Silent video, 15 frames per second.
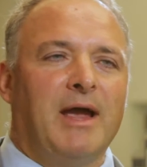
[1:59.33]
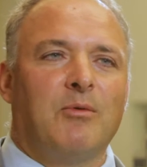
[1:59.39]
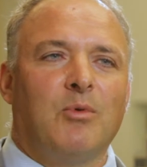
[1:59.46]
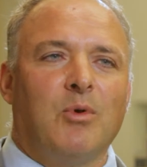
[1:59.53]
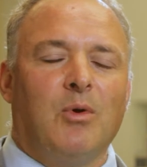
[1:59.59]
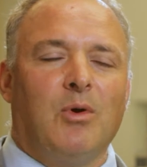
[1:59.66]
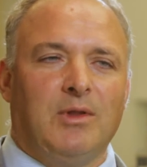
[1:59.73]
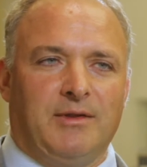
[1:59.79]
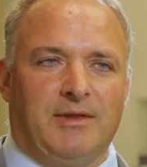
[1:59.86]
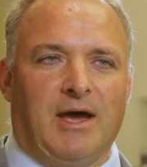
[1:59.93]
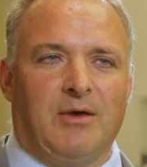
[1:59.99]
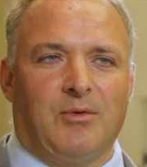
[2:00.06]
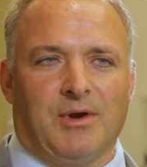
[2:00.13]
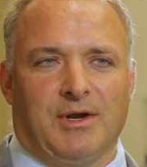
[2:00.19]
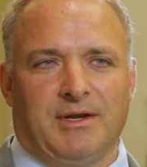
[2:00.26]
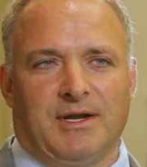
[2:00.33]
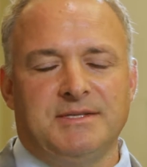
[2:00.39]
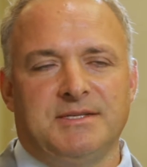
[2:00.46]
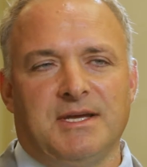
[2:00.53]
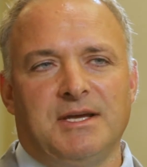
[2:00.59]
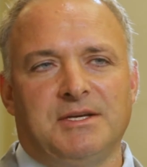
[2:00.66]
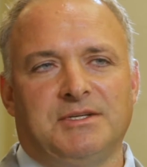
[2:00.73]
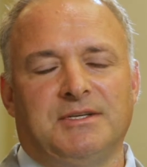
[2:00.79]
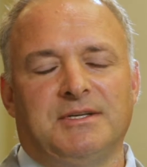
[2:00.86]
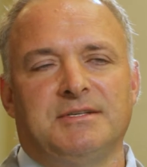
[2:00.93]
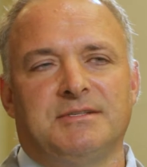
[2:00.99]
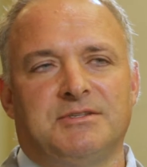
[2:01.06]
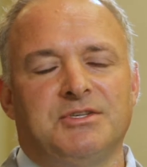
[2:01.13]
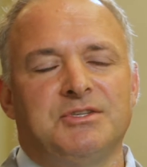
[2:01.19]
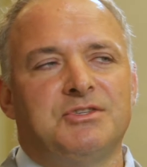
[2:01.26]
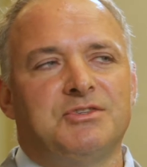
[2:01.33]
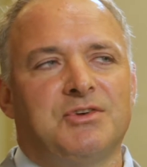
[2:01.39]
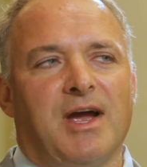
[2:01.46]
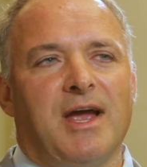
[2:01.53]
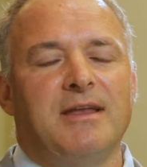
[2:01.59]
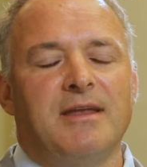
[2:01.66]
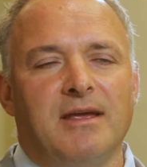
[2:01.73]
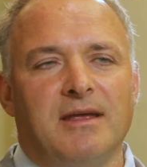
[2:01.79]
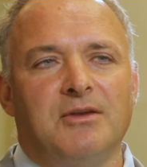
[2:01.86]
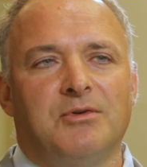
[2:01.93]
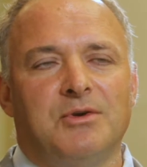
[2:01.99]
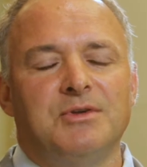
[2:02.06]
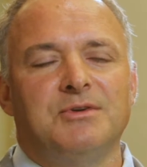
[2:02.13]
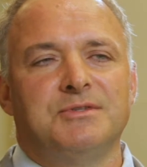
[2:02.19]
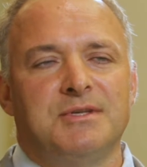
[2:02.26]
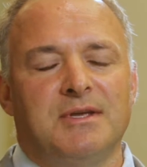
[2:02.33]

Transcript: role in that organization is just trying to introduce